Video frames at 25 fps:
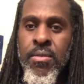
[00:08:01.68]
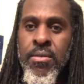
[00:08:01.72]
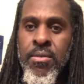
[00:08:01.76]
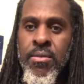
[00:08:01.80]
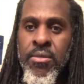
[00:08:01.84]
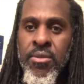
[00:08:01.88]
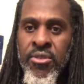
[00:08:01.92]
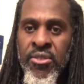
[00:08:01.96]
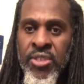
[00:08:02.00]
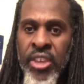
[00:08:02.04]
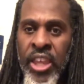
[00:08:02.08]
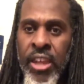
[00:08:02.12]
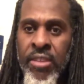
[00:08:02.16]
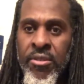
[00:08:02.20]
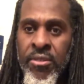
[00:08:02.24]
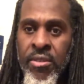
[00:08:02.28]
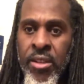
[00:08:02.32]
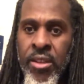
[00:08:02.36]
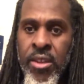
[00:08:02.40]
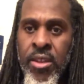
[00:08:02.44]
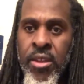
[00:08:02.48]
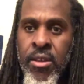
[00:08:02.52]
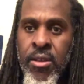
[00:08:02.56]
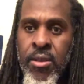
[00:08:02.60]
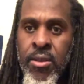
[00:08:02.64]
saved
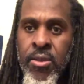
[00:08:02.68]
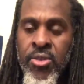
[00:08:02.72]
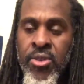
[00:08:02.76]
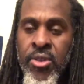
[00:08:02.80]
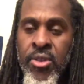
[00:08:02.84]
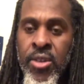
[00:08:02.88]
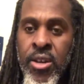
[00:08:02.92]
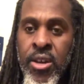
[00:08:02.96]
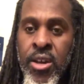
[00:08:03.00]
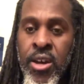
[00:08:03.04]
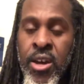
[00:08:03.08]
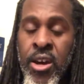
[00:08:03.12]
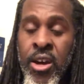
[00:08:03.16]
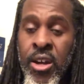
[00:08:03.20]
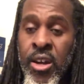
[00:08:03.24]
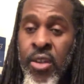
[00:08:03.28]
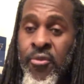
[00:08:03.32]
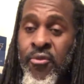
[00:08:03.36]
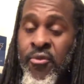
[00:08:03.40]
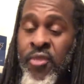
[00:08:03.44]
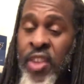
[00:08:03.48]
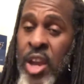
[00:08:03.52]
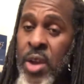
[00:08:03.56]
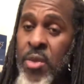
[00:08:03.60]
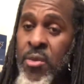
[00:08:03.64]
the Eagles a
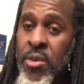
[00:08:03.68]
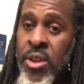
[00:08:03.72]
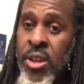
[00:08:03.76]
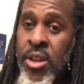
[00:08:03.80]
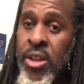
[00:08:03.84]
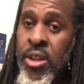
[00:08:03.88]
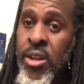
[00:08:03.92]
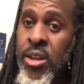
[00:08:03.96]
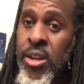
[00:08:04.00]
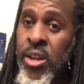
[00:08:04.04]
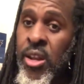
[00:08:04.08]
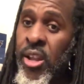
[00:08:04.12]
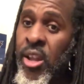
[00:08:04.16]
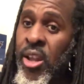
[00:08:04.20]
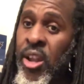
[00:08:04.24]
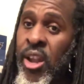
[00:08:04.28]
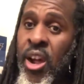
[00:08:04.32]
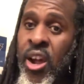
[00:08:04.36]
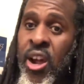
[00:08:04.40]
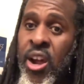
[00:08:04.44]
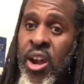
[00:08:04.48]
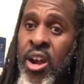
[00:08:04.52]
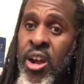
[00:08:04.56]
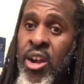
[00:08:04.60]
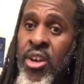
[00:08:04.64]
very
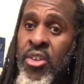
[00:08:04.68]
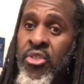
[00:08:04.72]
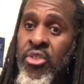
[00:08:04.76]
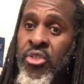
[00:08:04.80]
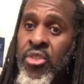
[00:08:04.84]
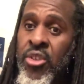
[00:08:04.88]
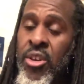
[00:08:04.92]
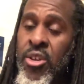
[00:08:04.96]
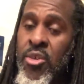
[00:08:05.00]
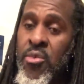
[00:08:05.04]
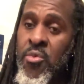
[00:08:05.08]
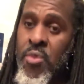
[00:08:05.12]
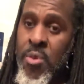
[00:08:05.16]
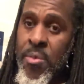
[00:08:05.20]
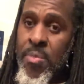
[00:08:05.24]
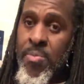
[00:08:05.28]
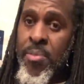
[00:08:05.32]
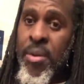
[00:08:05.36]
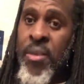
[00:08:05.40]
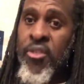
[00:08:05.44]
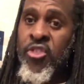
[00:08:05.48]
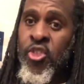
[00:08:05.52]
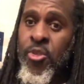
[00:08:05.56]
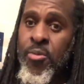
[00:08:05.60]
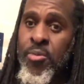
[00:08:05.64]
large,
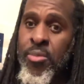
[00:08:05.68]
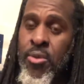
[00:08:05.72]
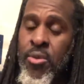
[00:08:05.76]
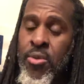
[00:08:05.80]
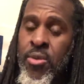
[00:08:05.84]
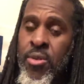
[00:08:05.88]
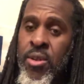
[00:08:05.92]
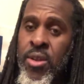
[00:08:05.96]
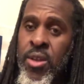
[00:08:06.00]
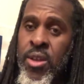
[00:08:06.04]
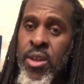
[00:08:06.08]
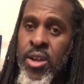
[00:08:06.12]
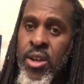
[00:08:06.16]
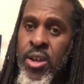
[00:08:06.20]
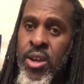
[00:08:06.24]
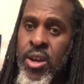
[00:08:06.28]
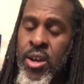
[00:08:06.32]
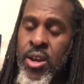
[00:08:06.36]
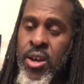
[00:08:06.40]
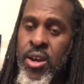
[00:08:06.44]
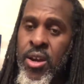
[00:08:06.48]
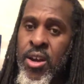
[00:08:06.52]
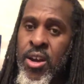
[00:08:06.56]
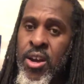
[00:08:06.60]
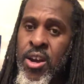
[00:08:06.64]
respectable
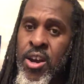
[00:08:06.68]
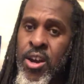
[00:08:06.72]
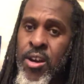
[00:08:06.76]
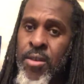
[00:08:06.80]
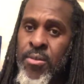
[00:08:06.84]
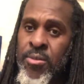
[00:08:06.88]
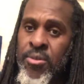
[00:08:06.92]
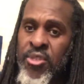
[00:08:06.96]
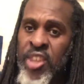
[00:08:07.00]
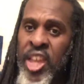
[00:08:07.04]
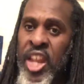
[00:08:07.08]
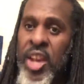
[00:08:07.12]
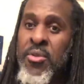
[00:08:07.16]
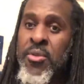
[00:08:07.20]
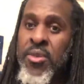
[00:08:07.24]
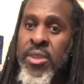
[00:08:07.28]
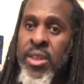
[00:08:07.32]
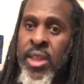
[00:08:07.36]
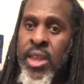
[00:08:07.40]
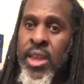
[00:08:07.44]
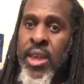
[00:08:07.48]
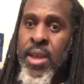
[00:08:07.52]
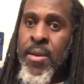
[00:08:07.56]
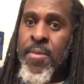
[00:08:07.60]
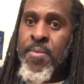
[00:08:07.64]
um, salary
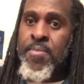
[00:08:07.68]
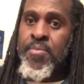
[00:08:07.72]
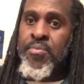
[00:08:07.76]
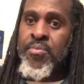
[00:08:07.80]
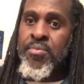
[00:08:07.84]
cap